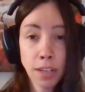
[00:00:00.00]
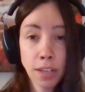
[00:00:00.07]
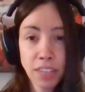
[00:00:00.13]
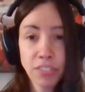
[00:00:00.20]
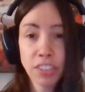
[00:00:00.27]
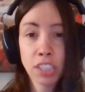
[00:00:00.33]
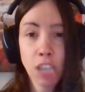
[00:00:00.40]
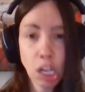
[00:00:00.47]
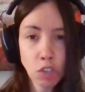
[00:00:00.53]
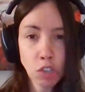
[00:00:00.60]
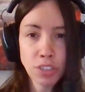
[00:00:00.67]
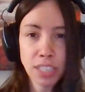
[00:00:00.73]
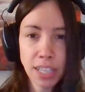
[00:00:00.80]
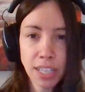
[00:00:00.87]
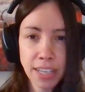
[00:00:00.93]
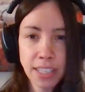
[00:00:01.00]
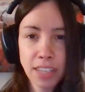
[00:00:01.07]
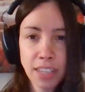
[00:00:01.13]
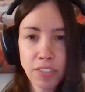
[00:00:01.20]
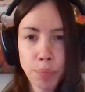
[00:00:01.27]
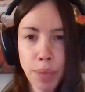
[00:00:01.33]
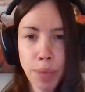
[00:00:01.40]
Different countries did it at
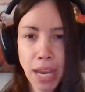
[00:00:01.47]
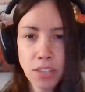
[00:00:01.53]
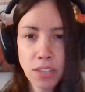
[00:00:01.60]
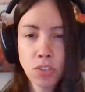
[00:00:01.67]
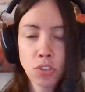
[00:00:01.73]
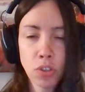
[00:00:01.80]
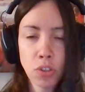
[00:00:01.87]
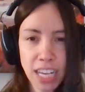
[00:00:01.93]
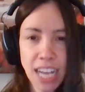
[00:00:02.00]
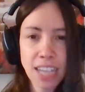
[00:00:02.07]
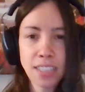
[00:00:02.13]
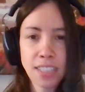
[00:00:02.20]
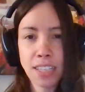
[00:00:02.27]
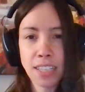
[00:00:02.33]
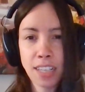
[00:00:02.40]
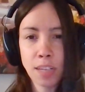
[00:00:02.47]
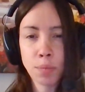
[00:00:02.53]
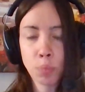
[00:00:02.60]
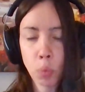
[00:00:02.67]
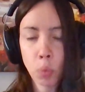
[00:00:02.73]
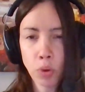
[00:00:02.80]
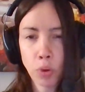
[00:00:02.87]
different paces. So the United States did it
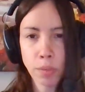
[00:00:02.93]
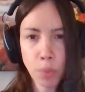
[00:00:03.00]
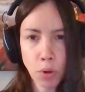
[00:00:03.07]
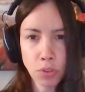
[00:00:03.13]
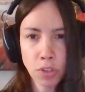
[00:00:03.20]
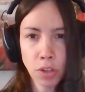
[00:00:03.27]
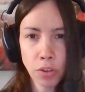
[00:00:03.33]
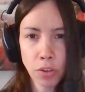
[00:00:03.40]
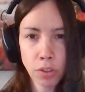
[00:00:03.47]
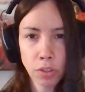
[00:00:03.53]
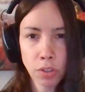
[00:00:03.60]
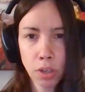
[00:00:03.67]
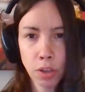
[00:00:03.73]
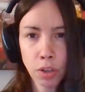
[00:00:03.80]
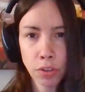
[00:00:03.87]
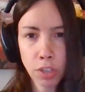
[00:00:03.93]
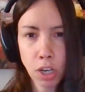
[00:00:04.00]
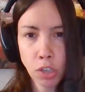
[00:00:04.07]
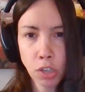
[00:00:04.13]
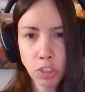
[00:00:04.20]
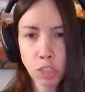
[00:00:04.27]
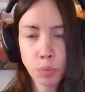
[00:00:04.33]
more than most other
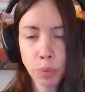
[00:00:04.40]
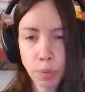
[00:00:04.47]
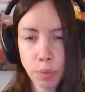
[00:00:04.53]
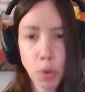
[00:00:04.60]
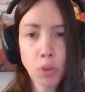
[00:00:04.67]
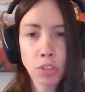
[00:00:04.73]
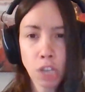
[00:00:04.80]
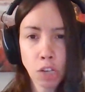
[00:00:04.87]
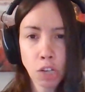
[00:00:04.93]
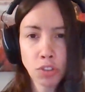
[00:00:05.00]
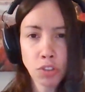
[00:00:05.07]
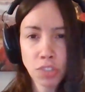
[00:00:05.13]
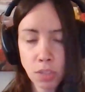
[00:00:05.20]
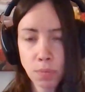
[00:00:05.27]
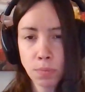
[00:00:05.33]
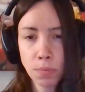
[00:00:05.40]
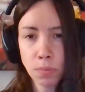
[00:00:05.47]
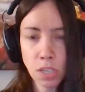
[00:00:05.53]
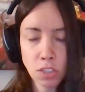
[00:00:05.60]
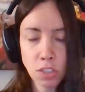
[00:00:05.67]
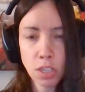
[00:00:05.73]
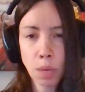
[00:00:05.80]
countries, but most countries did
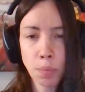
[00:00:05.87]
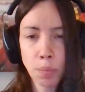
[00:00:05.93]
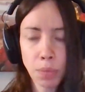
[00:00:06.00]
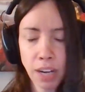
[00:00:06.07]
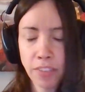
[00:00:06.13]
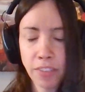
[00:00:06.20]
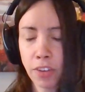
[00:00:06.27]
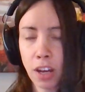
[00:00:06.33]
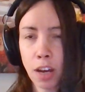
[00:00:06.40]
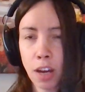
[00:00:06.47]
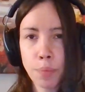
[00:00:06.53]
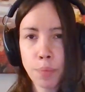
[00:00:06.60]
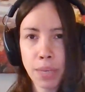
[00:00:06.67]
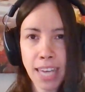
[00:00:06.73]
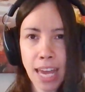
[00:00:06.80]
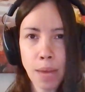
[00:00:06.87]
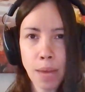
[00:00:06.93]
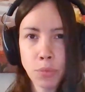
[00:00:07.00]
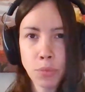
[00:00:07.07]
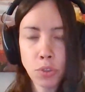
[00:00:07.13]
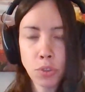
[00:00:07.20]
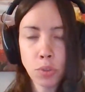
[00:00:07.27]
some kind of big
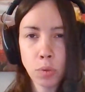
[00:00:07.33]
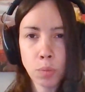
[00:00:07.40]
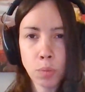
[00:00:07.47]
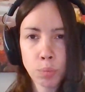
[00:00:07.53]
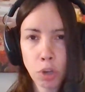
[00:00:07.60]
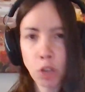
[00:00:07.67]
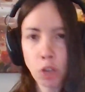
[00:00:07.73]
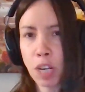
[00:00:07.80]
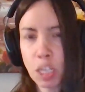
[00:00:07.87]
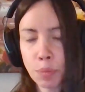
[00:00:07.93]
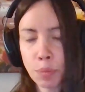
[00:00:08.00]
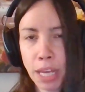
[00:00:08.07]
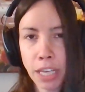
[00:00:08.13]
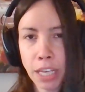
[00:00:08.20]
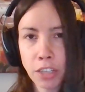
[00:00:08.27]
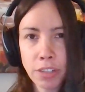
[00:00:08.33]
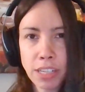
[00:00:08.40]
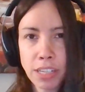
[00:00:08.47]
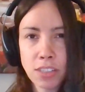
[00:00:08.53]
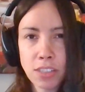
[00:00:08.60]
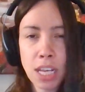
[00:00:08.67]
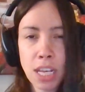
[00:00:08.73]
M2 broad money supply
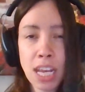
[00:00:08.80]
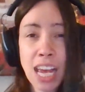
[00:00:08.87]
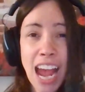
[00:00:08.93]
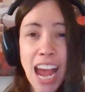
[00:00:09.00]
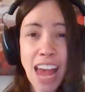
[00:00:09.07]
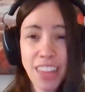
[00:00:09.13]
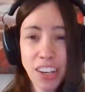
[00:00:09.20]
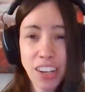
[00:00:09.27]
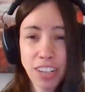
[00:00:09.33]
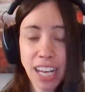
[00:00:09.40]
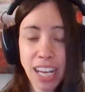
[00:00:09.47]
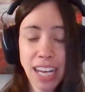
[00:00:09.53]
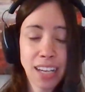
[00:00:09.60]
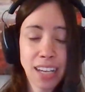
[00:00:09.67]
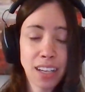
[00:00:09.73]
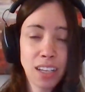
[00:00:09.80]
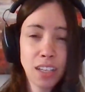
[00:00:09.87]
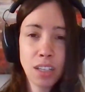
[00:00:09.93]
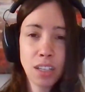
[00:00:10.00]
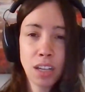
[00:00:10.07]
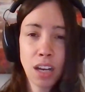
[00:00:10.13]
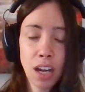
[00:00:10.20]
increase. And then you're getting,
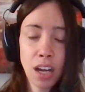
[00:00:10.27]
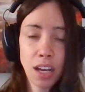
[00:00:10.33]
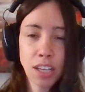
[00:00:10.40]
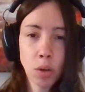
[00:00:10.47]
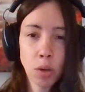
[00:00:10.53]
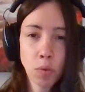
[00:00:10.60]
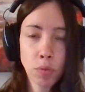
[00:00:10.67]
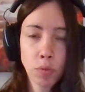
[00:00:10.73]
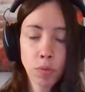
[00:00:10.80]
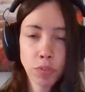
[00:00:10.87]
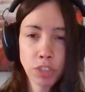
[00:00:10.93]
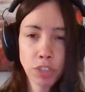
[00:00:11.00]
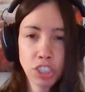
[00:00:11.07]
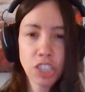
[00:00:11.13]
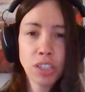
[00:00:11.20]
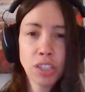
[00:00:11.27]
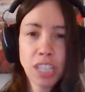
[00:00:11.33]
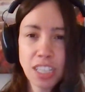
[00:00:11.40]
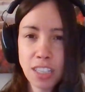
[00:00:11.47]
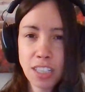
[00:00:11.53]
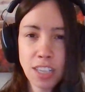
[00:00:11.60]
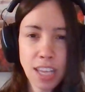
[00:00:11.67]
you know,
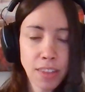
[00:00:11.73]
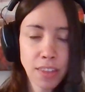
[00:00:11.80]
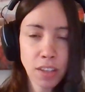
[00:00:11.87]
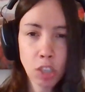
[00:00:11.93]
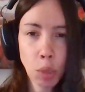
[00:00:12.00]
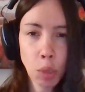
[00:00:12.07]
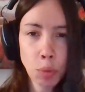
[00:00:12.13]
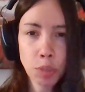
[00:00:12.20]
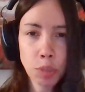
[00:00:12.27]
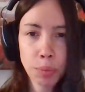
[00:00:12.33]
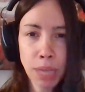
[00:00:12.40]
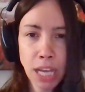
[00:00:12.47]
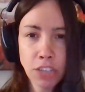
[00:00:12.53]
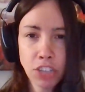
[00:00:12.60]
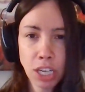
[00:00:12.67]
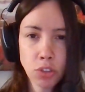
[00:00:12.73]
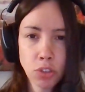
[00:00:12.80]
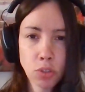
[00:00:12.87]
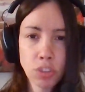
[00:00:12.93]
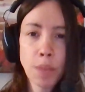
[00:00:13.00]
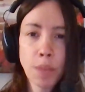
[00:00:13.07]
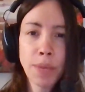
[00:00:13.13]
fragilities in the global supply chain.
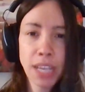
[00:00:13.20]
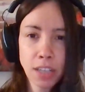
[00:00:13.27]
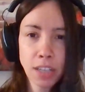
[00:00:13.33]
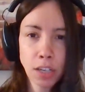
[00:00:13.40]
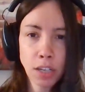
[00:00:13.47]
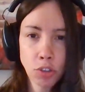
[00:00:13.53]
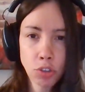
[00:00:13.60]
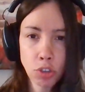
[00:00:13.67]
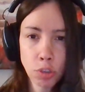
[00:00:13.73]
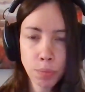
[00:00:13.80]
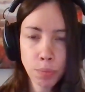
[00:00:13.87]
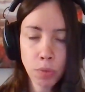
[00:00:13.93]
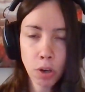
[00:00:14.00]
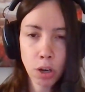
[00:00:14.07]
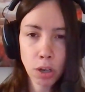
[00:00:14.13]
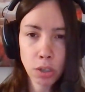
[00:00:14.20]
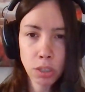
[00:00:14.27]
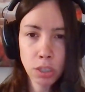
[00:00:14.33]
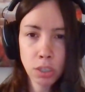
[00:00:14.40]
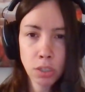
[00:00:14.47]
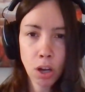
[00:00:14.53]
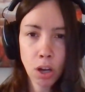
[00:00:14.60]
So semiconductors
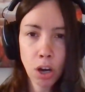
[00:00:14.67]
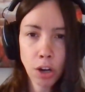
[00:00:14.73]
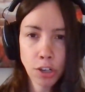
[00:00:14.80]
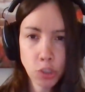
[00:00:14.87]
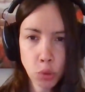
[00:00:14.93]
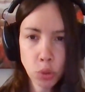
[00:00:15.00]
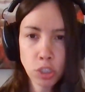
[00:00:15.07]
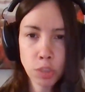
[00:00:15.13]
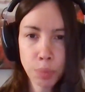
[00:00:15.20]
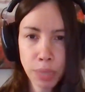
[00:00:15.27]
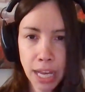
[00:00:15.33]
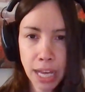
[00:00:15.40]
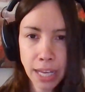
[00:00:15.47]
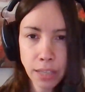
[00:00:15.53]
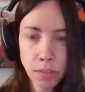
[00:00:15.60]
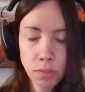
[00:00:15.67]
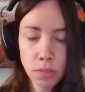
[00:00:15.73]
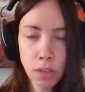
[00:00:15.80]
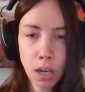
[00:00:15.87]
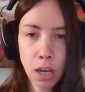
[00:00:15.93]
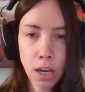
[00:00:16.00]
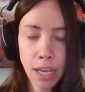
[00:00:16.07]
are in short supply.
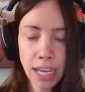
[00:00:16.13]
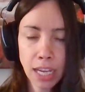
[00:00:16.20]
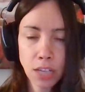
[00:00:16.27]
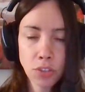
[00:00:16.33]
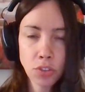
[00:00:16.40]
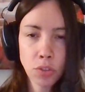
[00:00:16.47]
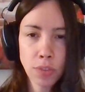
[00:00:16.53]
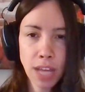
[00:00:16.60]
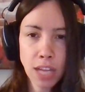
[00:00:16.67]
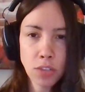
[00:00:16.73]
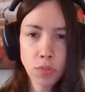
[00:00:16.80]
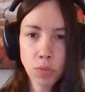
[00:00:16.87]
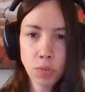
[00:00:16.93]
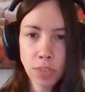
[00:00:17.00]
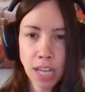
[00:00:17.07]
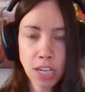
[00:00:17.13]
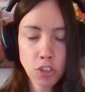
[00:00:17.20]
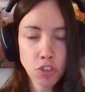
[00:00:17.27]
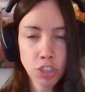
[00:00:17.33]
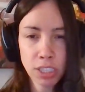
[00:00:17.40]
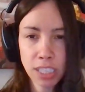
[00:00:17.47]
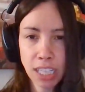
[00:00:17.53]
And so that's
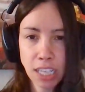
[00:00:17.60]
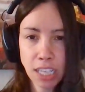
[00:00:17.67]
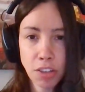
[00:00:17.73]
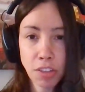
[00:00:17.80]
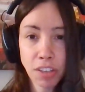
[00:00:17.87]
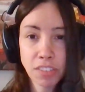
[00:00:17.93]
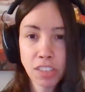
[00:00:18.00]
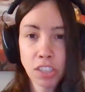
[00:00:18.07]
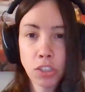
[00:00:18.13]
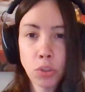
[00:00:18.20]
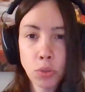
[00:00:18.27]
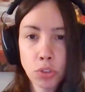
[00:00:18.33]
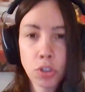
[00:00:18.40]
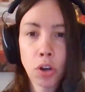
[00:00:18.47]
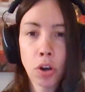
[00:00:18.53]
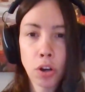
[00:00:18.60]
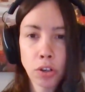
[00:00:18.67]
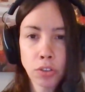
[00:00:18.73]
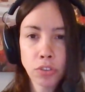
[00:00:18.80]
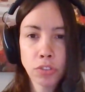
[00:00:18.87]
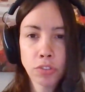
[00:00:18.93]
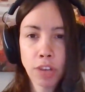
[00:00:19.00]
trickling into things like used
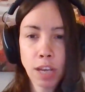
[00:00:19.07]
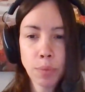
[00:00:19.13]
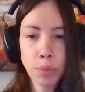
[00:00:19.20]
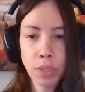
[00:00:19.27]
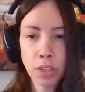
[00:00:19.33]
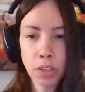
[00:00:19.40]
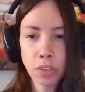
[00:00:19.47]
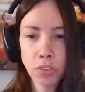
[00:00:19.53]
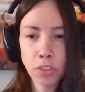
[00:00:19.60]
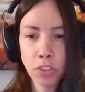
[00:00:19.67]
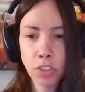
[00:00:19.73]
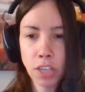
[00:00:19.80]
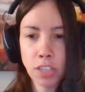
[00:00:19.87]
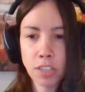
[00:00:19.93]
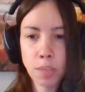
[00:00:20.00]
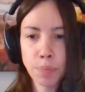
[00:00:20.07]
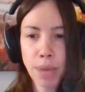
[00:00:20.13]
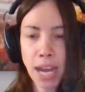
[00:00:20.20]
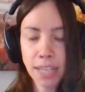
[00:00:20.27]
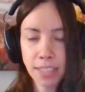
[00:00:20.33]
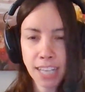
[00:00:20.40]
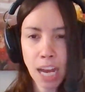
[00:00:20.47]
cars, right? Because it's
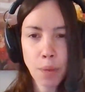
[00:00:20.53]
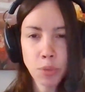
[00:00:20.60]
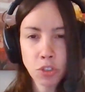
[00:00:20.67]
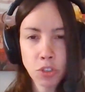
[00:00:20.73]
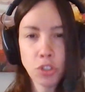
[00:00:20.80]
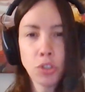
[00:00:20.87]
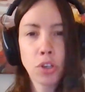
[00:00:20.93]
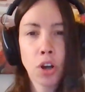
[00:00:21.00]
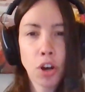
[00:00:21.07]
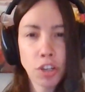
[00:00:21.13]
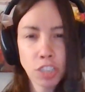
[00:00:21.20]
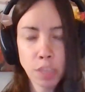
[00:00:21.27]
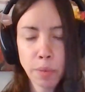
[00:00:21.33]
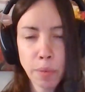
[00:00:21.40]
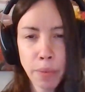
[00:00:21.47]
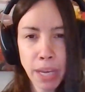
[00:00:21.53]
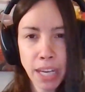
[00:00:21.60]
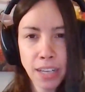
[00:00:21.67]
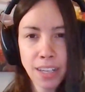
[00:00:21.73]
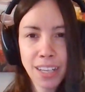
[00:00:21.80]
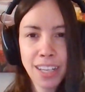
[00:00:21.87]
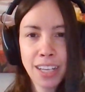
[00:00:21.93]
impacting how much new cars can be
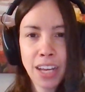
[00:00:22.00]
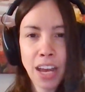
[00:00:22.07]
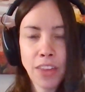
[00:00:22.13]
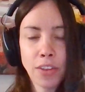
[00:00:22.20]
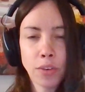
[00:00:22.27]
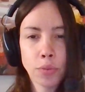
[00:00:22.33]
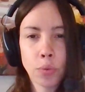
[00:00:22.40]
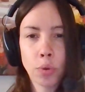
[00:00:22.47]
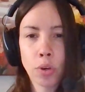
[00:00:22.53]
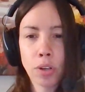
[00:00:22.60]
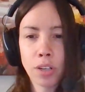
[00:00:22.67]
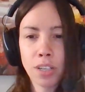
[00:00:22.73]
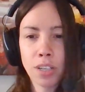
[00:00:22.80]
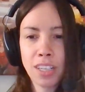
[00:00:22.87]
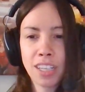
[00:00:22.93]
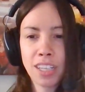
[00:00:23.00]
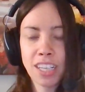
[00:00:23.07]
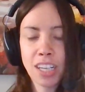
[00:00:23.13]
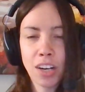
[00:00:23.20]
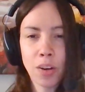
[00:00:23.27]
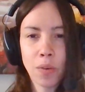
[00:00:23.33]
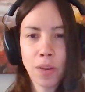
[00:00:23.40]
made. And therefore, you
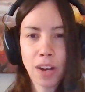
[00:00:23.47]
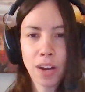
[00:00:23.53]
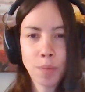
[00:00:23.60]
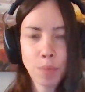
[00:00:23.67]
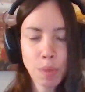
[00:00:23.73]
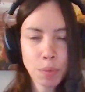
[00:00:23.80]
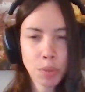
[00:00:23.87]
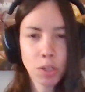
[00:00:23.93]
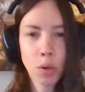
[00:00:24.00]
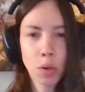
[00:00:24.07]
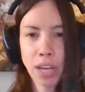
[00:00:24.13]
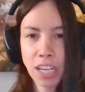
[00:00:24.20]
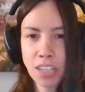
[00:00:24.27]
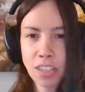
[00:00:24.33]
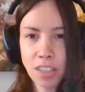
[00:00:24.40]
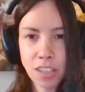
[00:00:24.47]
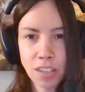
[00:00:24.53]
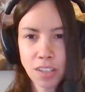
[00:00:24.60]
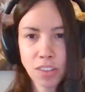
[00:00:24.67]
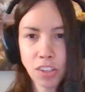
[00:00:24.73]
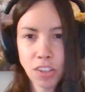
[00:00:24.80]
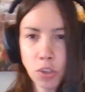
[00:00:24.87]
know, people are going into
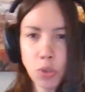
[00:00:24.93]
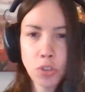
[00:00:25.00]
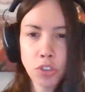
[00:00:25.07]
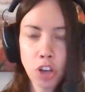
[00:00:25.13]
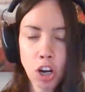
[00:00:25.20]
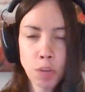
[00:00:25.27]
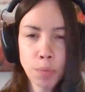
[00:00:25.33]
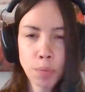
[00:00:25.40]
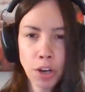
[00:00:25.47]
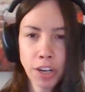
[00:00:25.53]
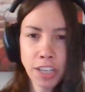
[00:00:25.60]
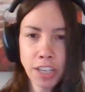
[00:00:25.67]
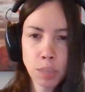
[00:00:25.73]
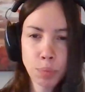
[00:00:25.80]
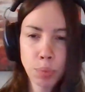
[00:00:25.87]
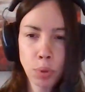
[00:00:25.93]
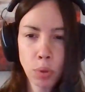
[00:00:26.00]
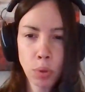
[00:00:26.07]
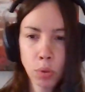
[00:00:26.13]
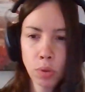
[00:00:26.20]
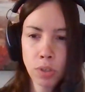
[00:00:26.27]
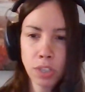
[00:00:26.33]
the used car market to
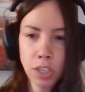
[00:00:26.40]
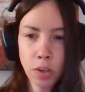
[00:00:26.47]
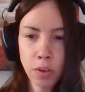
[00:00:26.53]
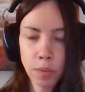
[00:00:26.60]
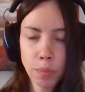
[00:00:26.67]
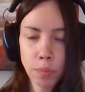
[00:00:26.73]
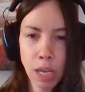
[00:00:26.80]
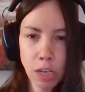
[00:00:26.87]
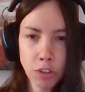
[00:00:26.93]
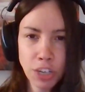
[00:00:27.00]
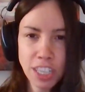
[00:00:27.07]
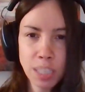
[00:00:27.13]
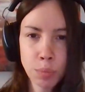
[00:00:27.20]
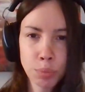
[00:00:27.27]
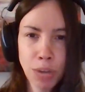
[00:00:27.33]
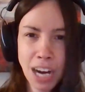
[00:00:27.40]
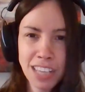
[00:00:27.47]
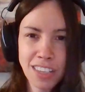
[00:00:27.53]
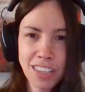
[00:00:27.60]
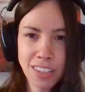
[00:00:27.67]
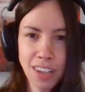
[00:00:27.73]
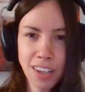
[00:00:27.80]
pull, you know, increase the
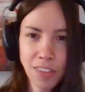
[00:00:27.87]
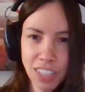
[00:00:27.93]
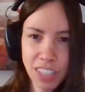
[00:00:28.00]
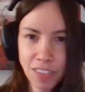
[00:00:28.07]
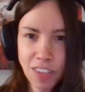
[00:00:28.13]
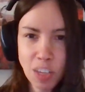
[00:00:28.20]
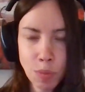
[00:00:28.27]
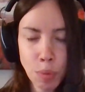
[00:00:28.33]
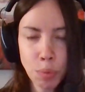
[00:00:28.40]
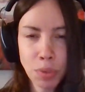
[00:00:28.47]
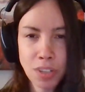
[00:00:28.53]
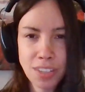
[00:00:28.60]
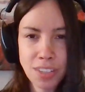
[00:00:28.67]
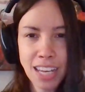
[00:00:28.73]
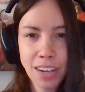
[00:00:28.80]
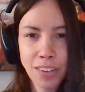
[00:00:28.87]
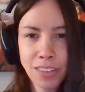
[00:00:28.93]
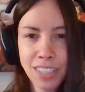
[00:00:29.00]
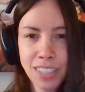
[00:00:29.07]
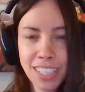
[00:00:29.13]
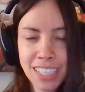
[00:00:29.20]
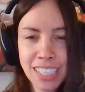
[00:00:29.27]
prices enough to convince people to sell.